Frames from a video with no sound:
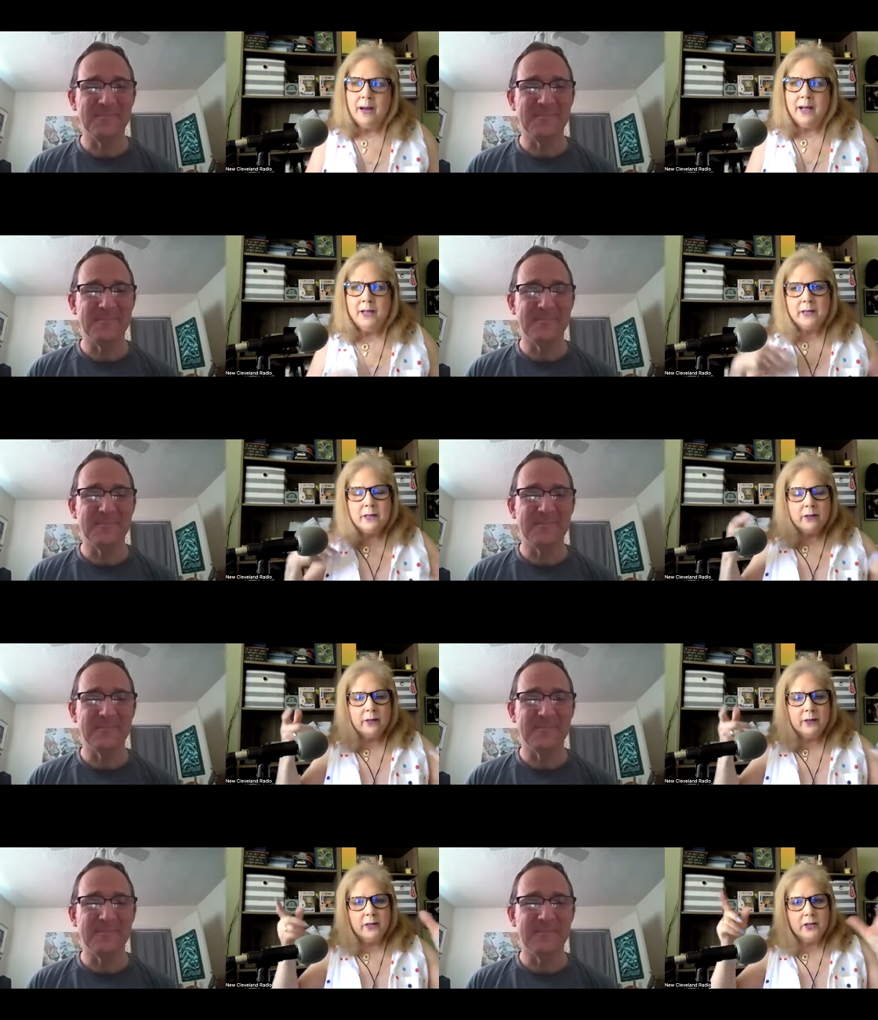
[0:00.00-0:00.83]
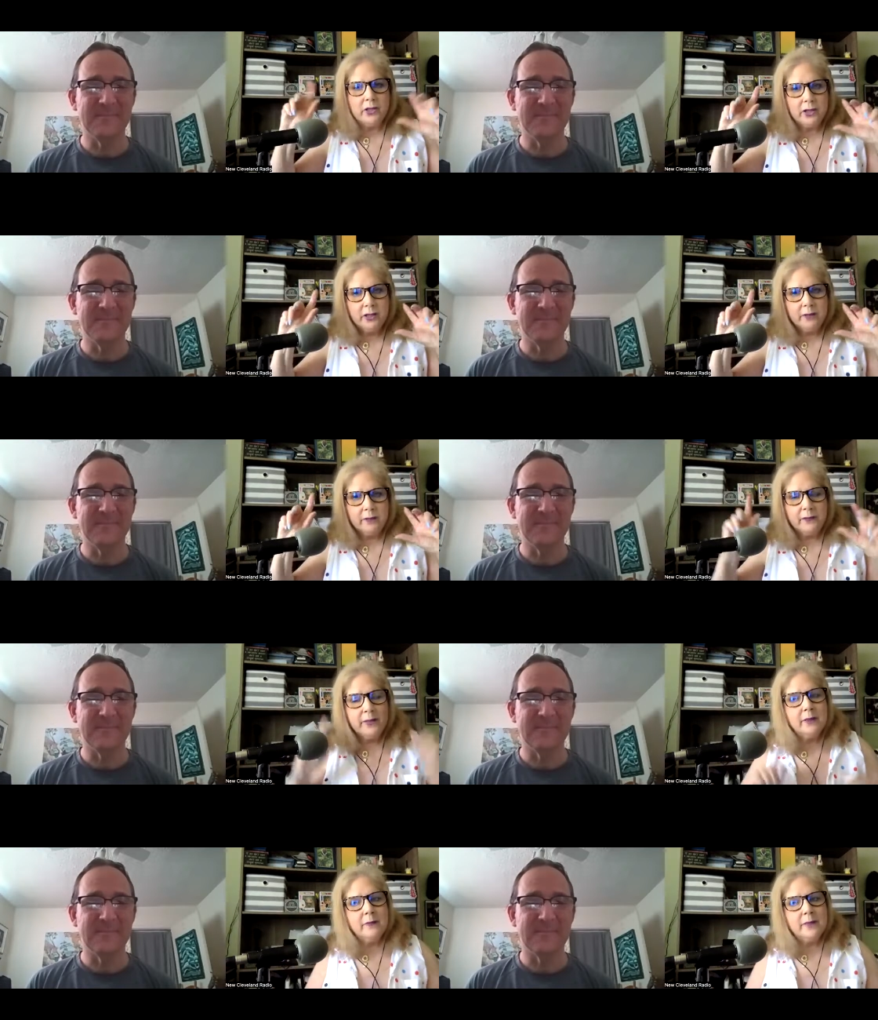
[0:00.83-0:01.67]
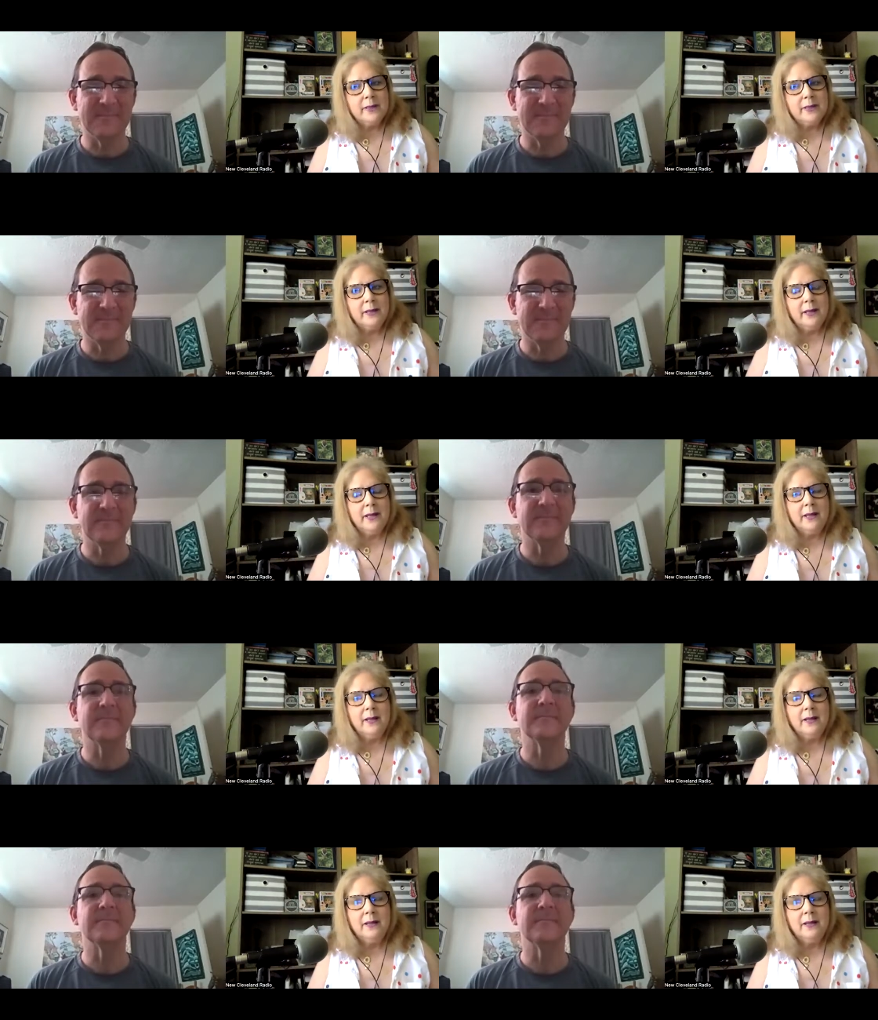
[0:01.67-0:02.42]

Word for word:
Speaker 1: I just took this shift and it was like,